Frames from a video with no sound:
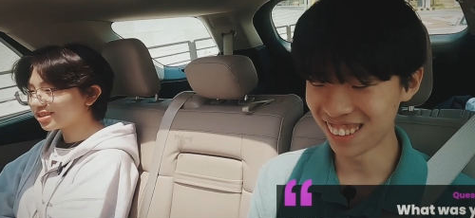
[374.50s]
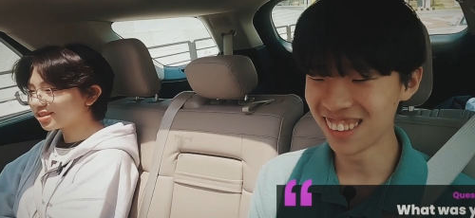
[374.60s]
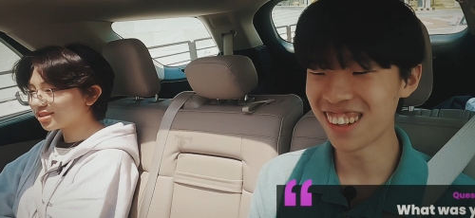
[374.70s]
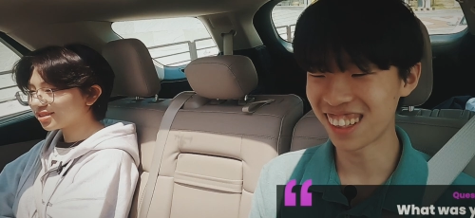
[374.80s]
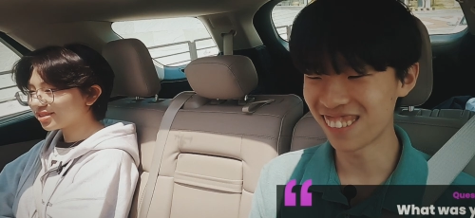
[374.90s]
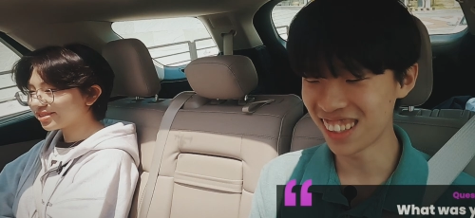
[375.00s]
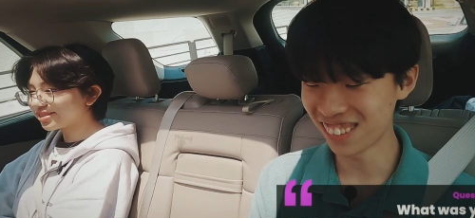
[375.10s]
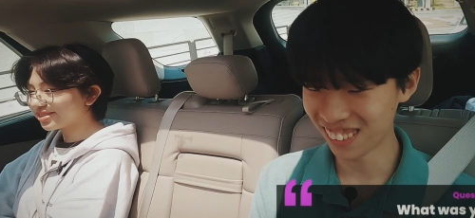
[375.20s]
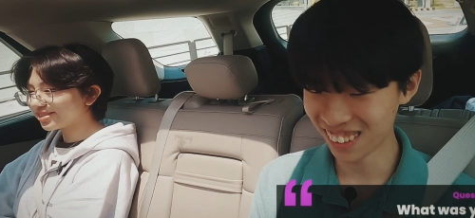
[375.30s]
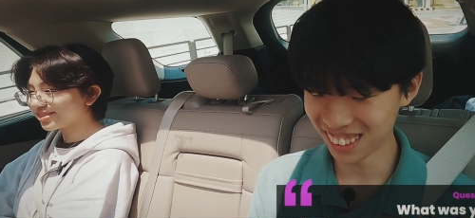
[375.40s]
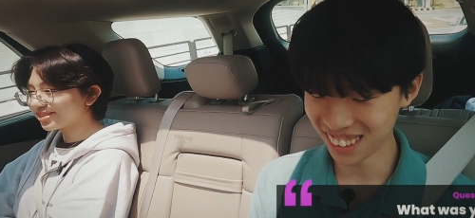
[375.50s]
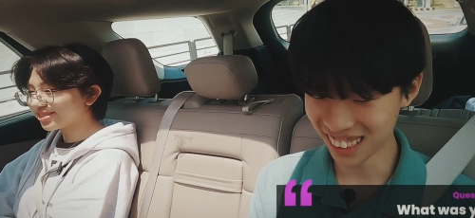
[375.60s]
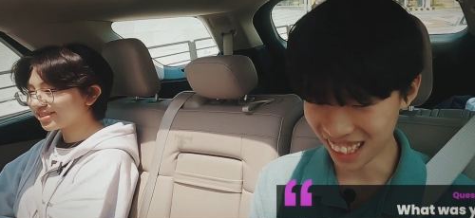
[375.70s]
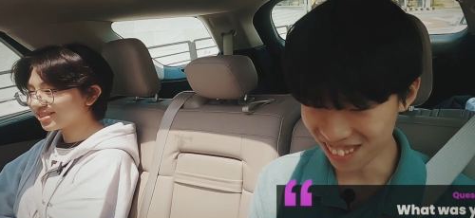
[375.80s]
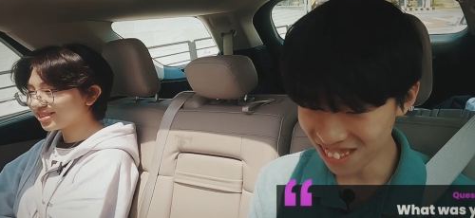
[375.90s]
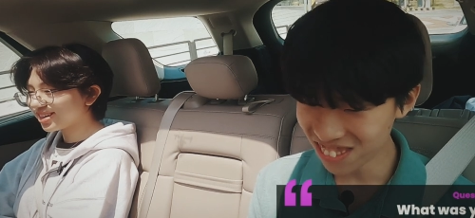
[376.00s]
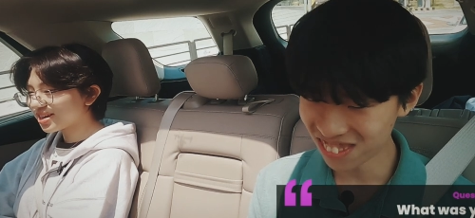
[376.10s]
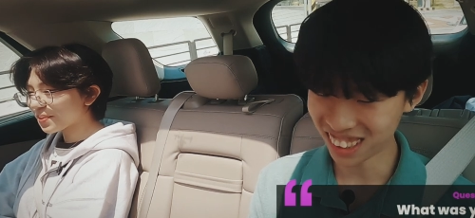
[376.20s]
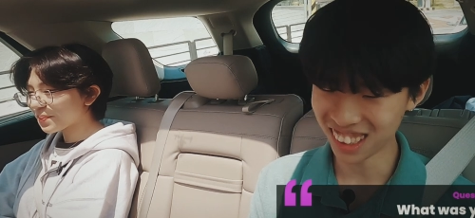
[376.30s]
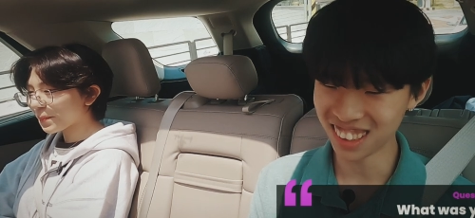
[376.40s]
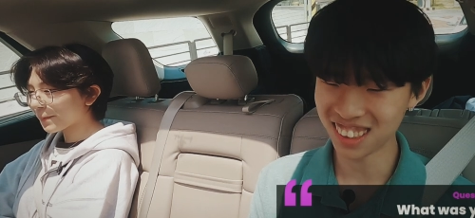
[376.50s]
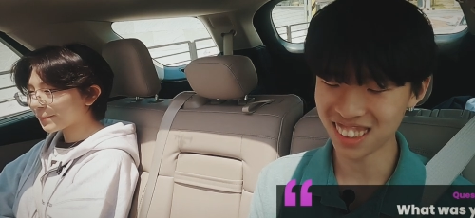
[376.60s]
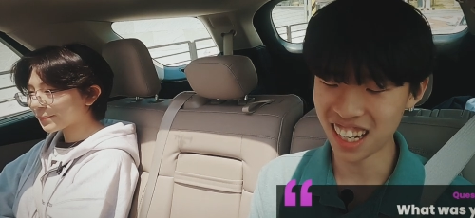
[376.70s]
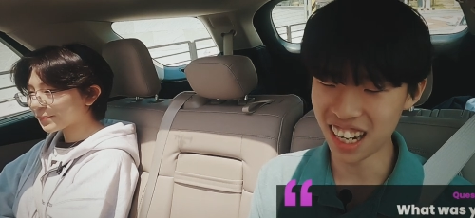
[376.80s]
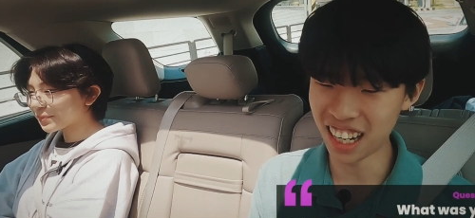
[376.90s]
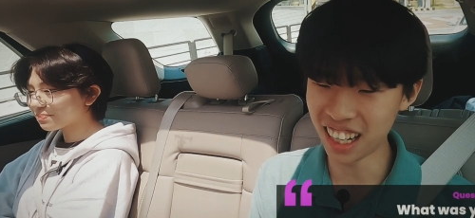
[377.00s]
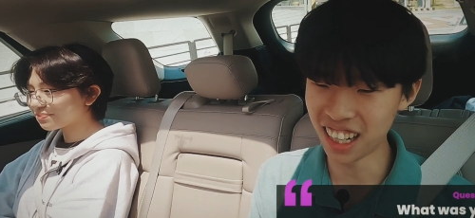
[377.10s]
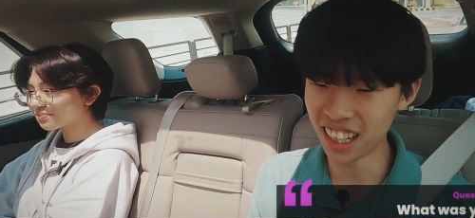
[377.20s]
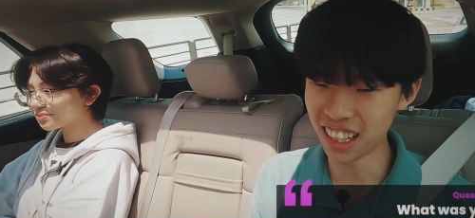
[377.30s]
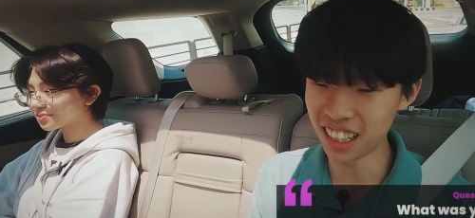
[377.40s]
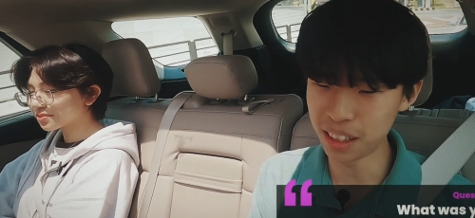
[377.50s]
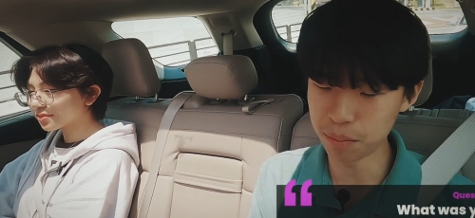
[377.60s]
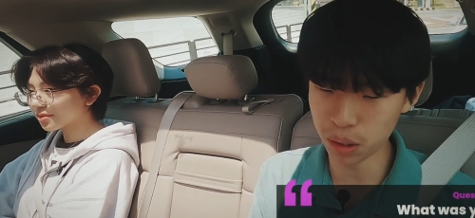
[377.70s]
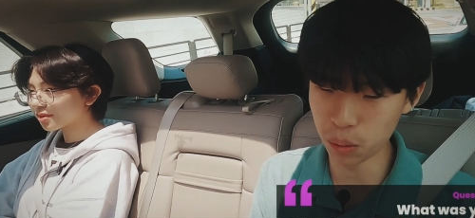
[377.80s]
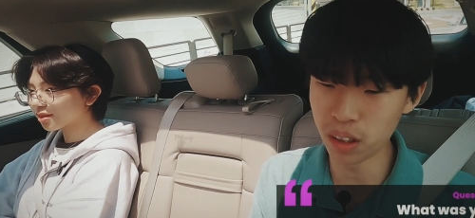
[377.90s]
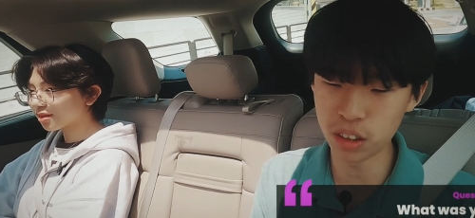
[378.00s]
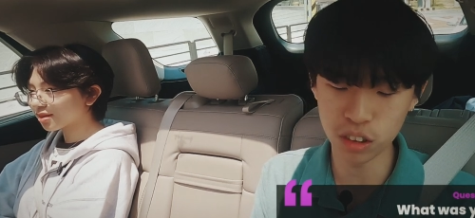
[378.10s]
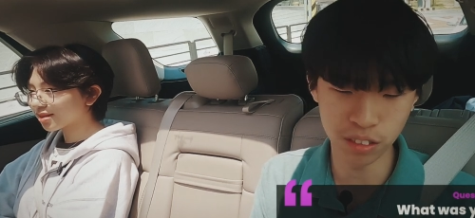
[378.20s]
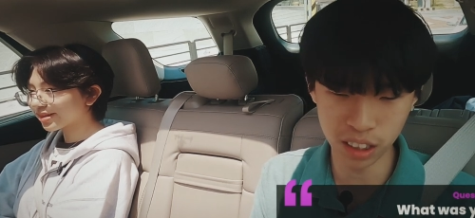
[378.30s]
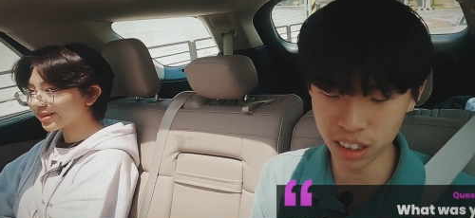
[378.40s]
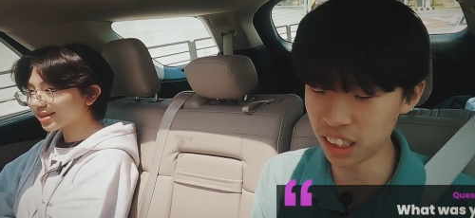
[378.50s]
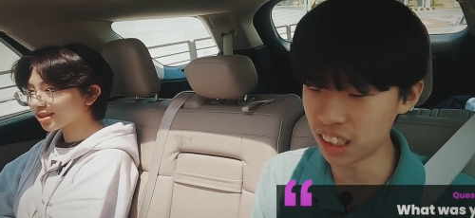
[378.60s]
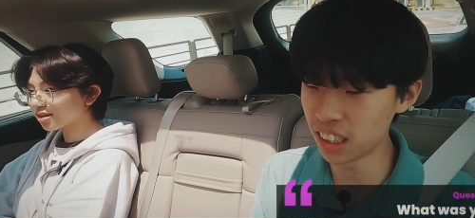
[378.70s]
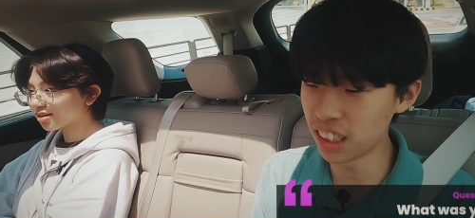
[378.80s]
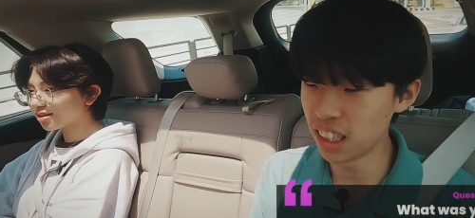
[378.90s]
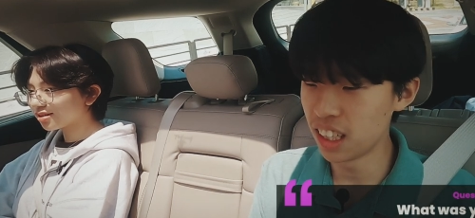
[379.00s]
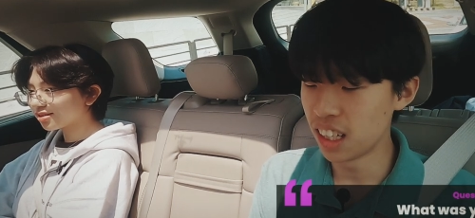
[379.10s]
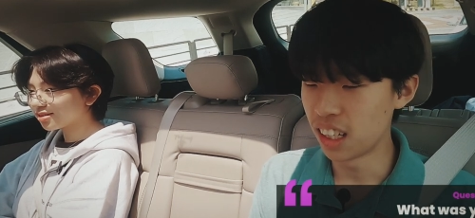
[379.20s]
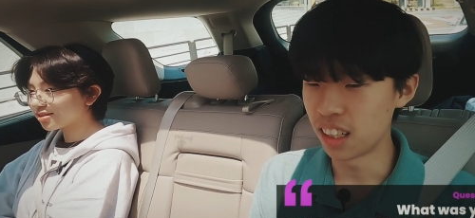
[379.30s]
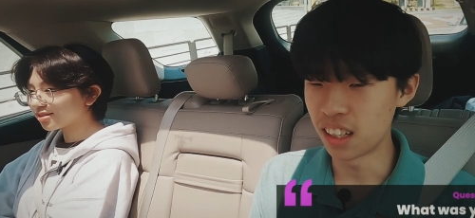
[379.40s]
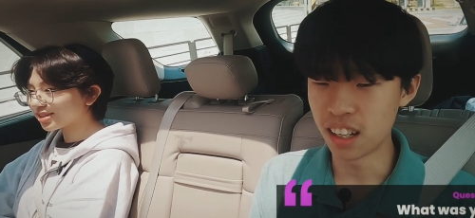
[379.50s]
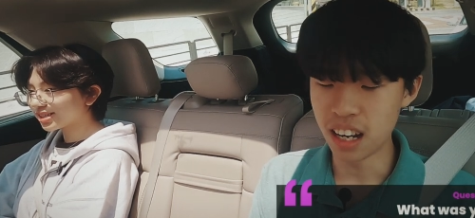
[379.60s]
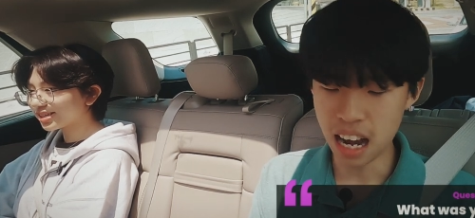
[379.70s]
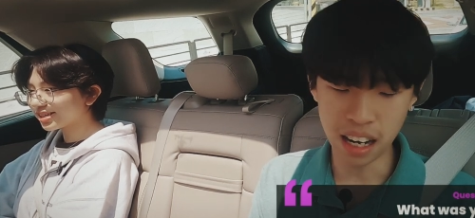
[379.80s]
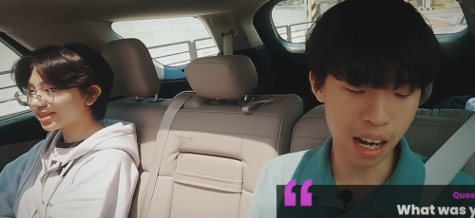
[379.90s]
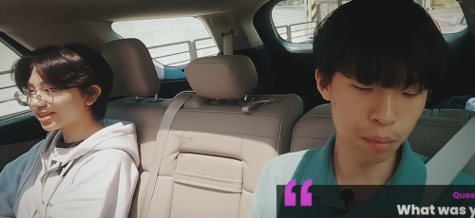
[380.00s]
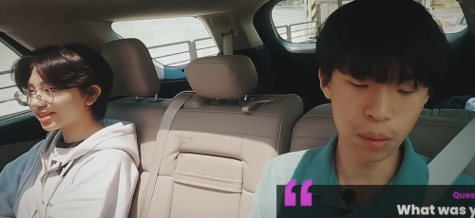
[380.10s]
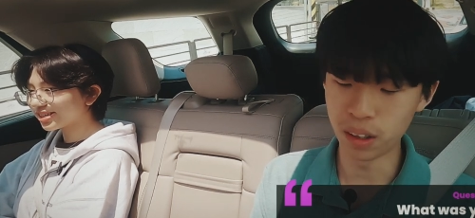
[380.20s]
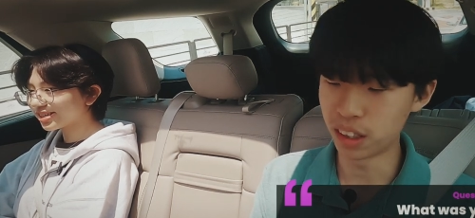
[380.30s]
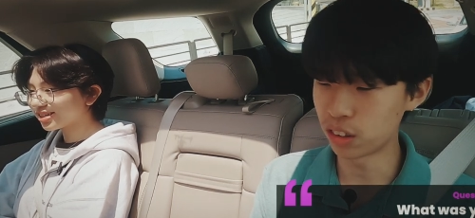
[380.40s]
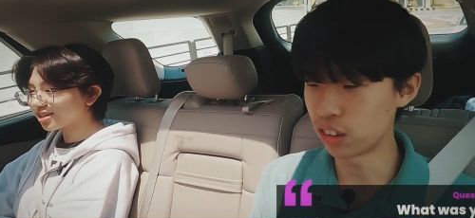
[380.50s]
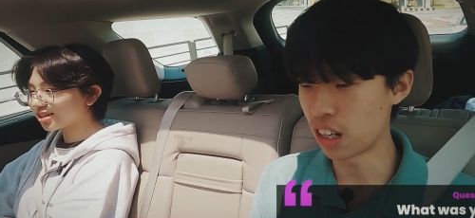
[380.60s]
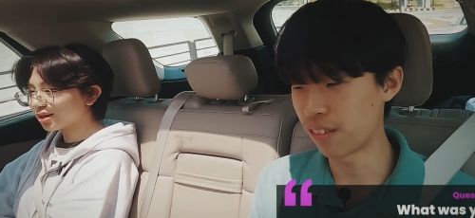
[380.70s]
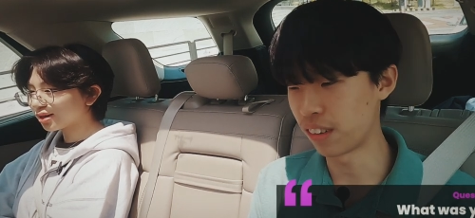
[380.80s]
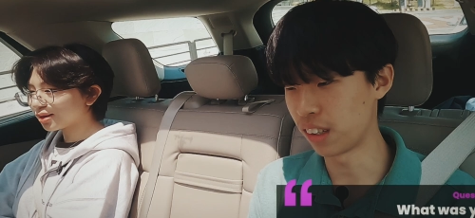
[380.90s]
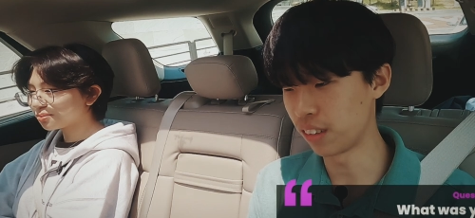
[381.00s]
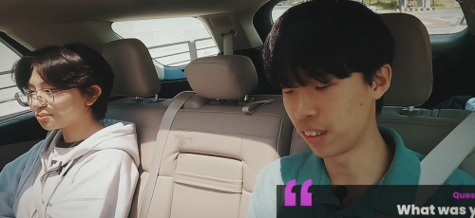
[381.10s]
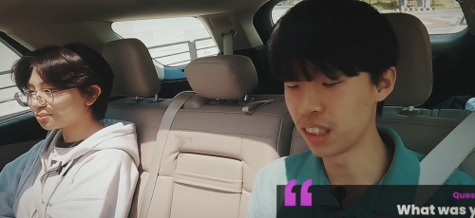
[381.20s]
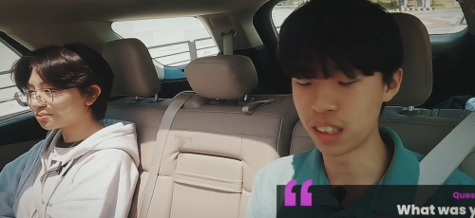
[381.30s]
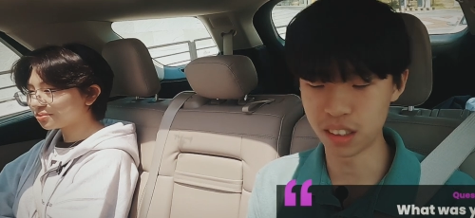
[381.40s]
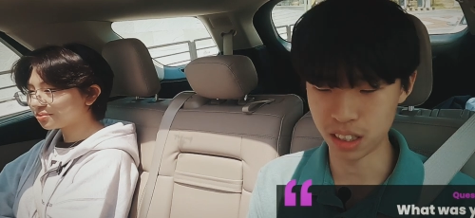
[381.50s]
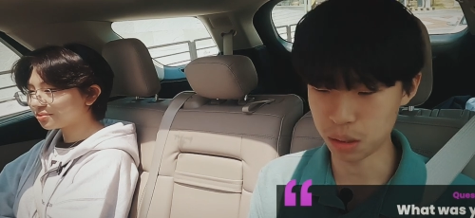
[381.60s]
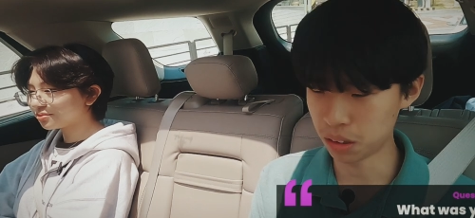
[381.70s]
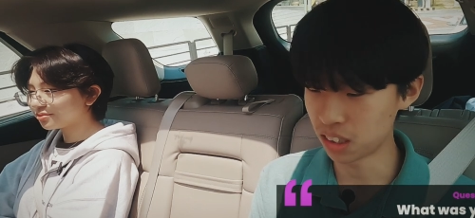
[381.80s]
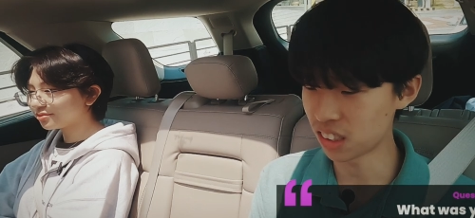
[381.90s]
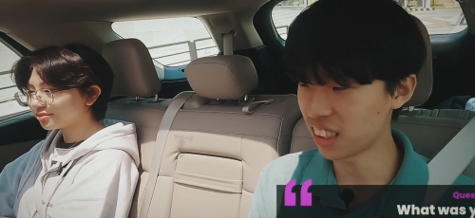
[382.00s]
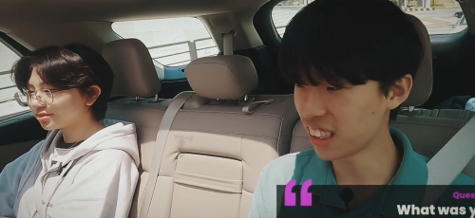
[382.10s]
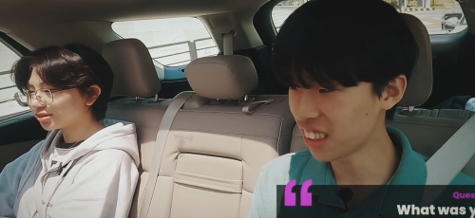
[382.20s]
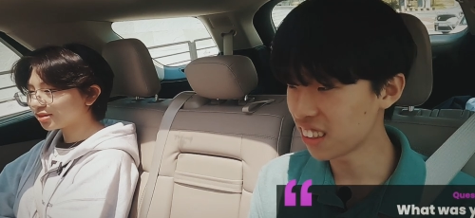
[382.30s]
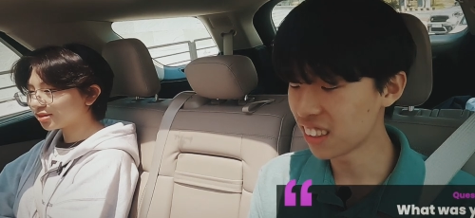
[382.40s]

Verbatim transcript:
Speaker 1: really recommend for them, because I'm the one who really, uh, I, I'm the one who have a really good experience on there.